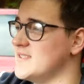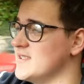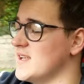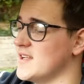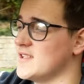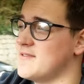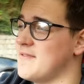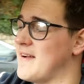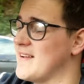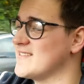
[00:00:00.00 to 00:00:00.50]
in
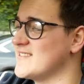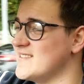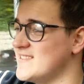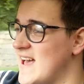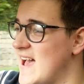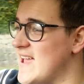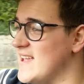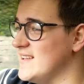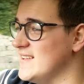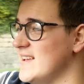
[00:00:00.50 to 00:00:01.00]
like
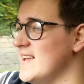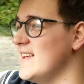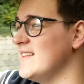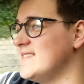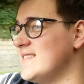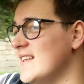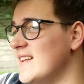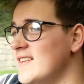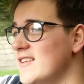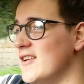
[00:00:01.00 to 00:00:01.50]
2008.
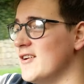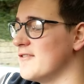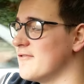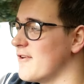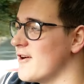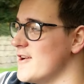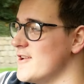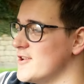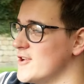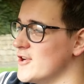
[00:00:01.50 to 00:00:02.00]
It didn't look
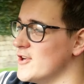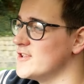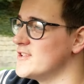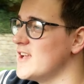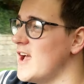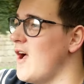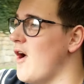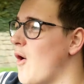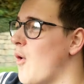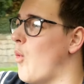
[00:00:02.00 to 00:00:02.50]
very good
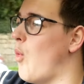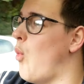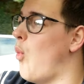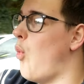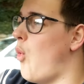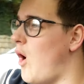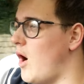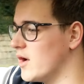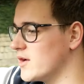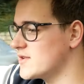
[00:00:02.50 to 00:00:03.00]

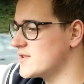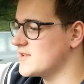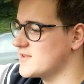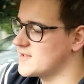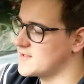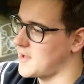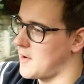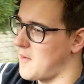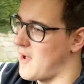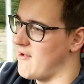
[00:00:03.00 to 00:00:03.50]

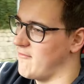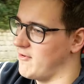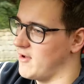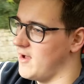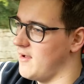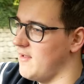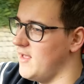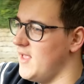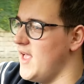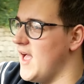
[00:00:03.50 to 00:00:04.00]
whatsoever.